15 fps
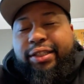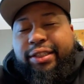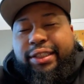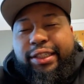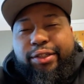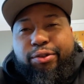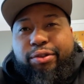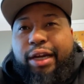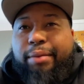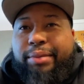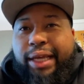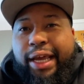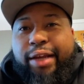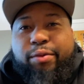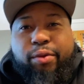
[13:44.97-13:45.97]
I just seen you
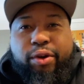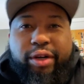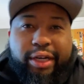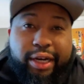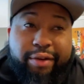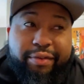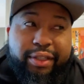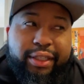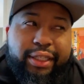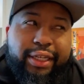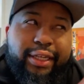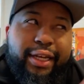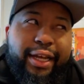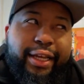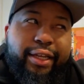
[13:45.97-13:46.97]
drop the N-word and
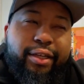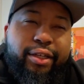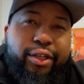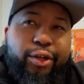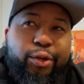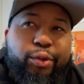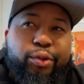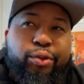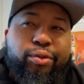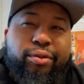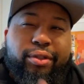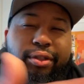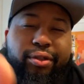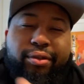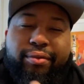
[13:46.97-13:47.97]
everything. Like, yo,
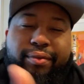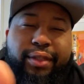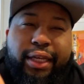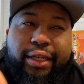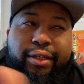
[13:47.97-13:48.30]
I'm